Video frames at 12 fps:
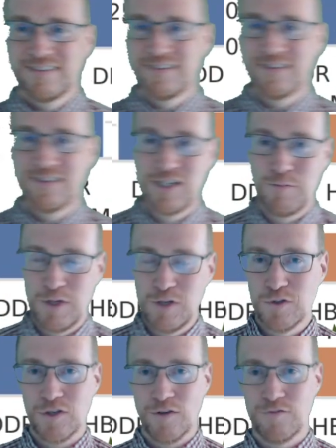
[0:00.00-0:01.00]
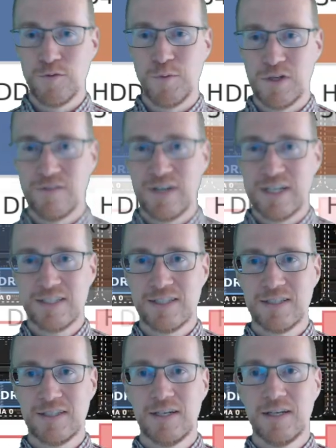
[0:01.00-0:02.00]
GPUs or throughput
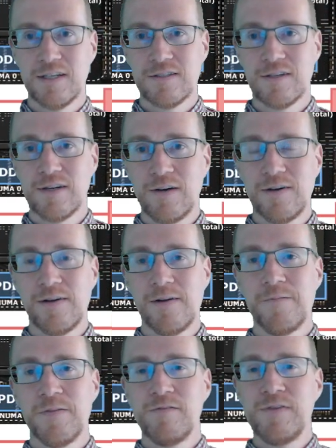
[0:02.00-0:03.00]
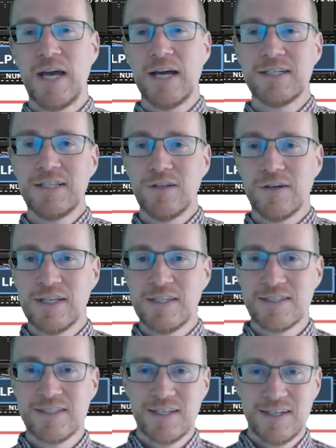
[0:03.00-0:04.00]
devices. So now, if you actually look at
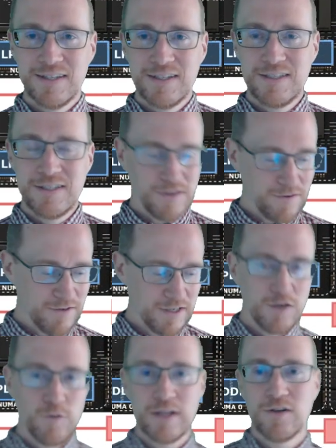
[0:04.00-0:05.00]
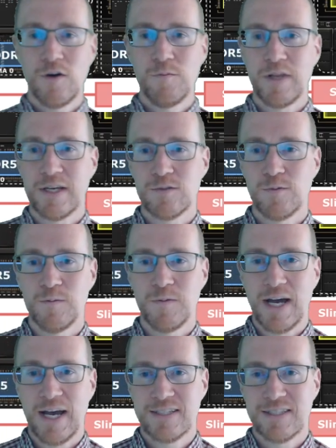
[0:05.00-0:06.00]
this, this is already quite complex when we are
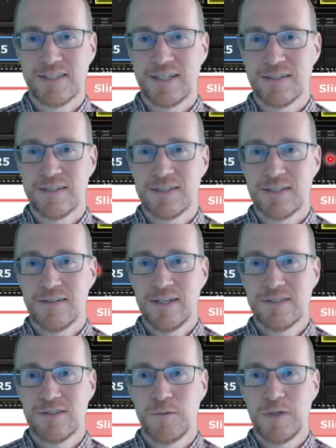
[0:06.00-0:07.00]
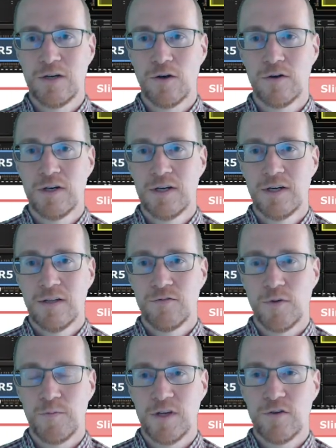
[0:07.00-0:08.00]
accessing this here, right? So we go
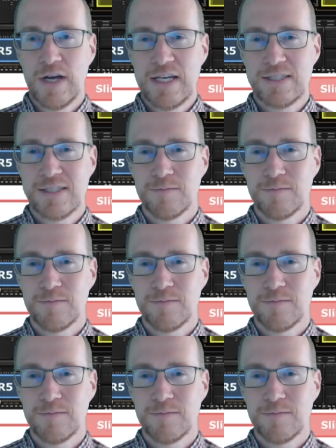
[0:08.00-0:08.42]
from the Grace.